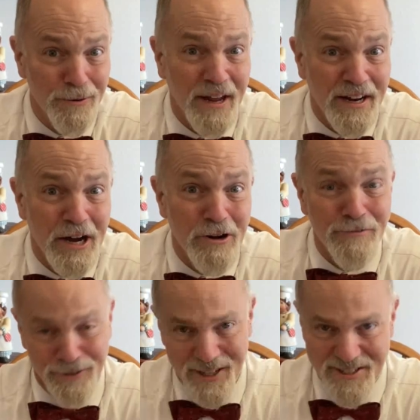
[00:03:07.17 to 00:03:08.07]
I know
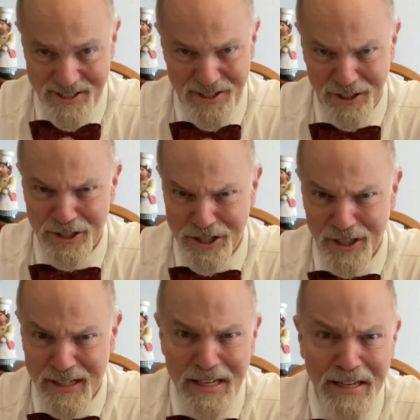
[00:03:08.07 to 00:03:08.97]
for us it's a little
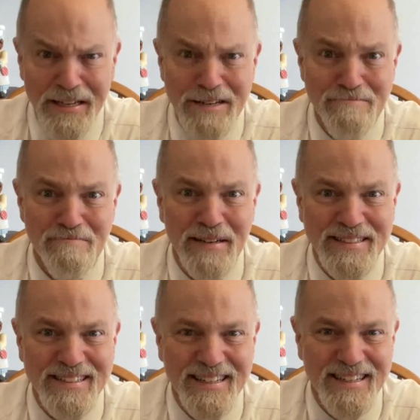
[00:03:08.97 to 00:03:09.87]
chilly, but
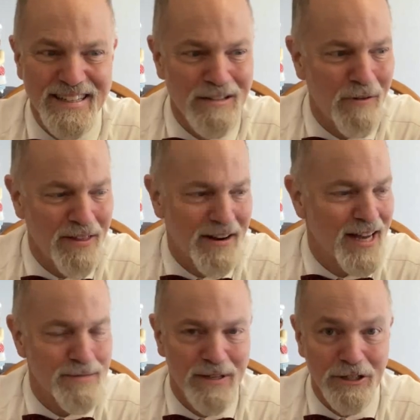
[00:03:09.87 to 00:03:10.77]
the weather has
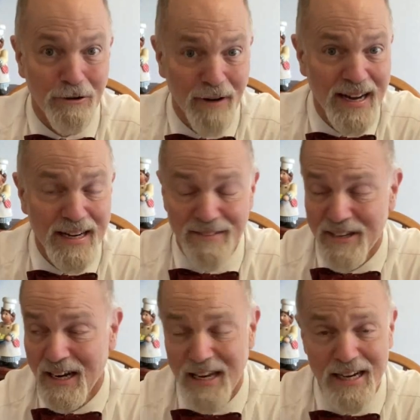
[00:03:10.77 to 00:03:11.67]
been great. I've got
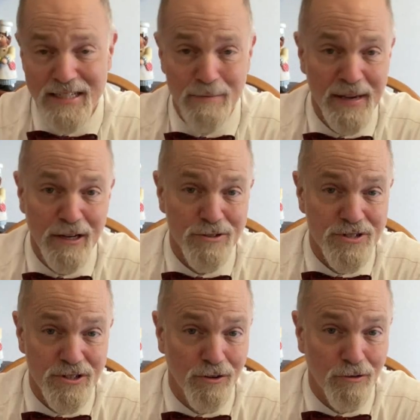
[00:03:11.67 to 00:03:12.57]
a lot of tomatoes
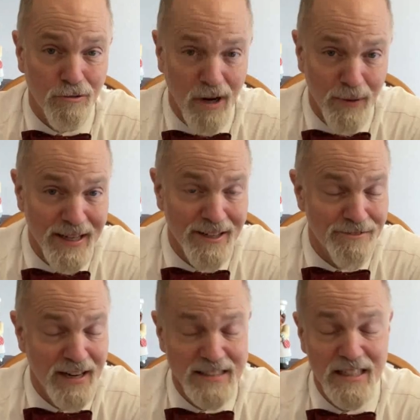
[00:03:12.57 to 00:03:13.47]
still growing. In
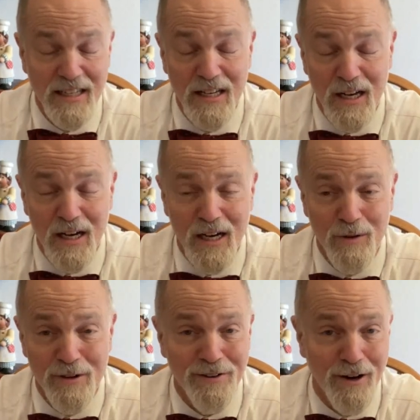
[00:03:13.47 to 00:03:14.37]
fact, uh,
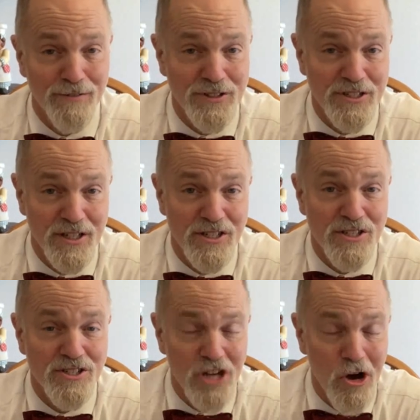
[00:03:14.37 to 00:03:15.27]
we've harvested
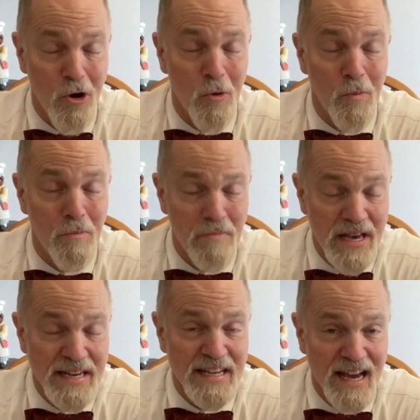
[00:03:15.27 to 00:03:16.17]
so
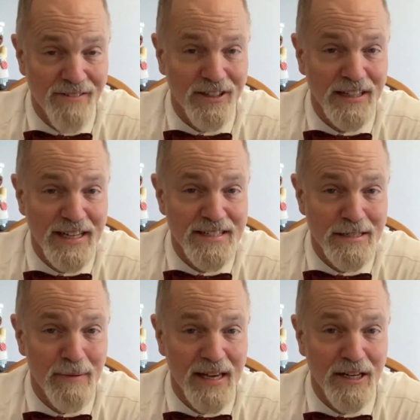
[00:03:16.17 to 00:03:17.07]
many Everglades
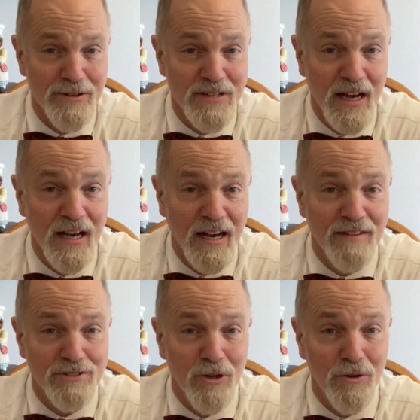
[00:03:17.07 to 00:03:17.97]
tomatoes. I've
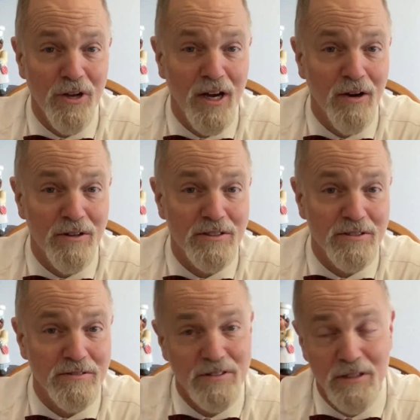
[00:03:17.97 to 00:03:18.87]
told uh,
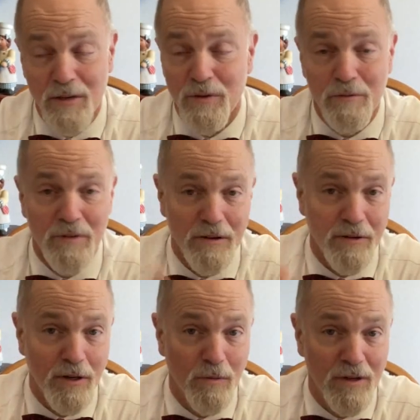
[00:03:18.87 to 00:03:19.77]

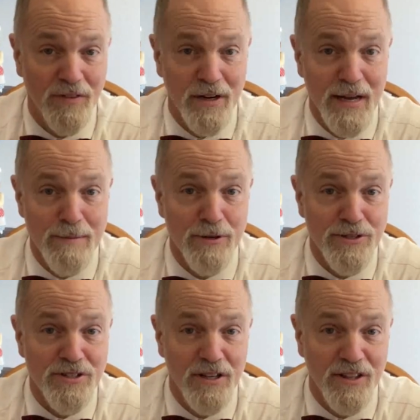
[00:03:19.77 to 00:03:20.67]
one of our
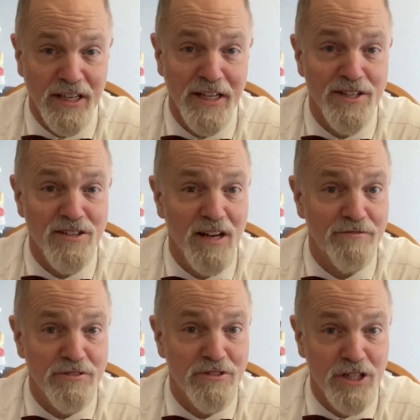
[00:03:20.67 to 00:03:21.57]
neighbors, the kids
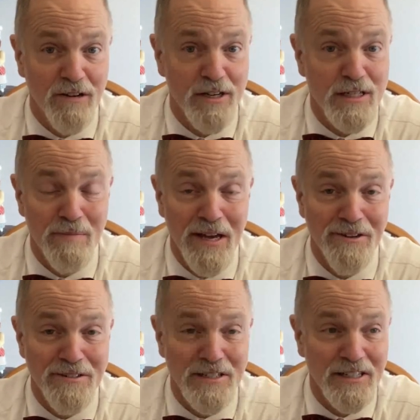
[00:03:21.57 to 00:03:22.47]
love cherry
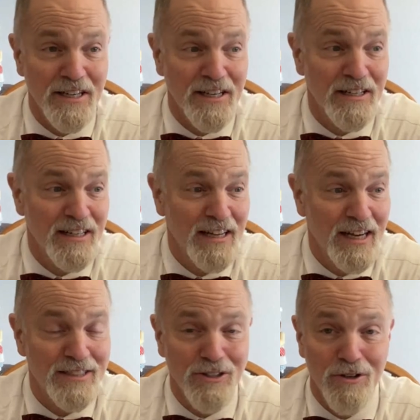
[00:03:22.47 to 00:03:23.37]
tomatoes, and uh, I
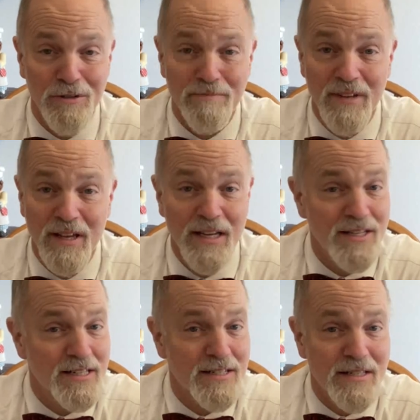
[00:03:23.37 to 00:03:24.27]
told them,
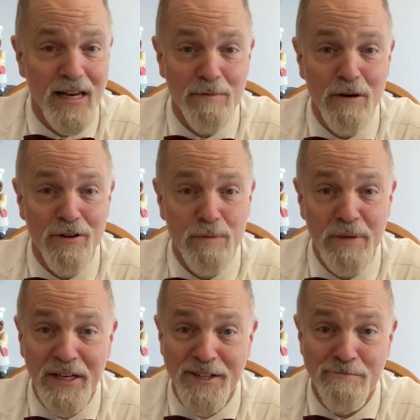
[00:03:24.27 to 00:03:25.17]
send them over to
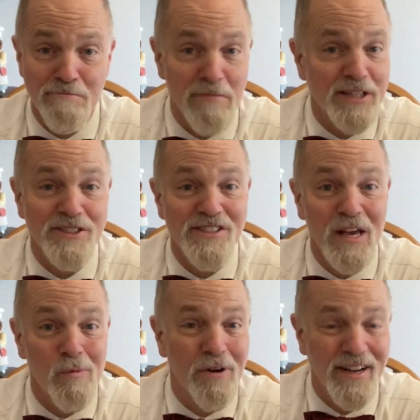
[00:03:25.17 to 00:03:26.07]
pick as much as they
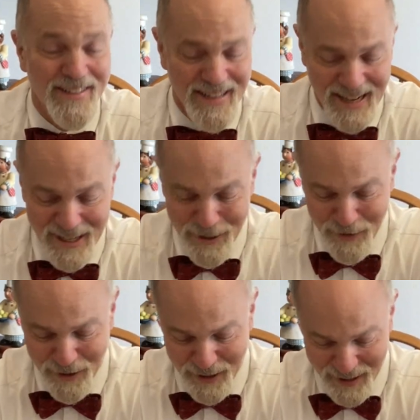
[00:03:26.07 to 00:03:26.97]
want, and I know
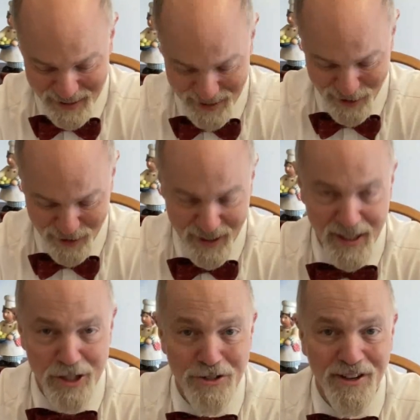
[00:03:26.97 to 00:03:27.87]
they're gonna they're gonna
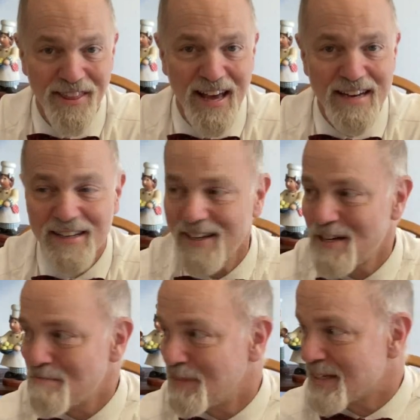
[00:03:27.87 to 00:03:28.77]
enjoy that.
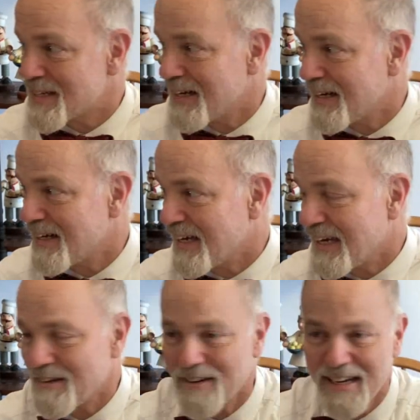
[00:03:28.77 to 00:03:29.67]
But uh,
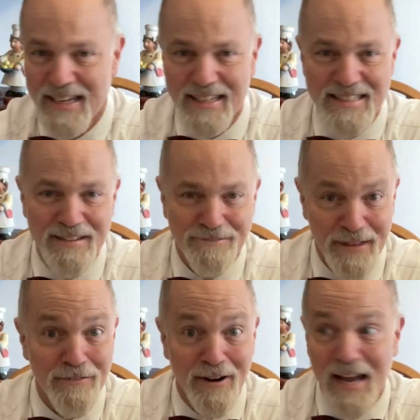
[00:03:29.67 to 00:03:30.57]
anyway, because they've they've
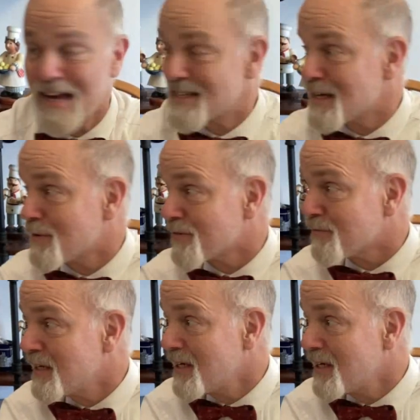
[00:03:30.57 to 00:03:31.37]
already had some of them.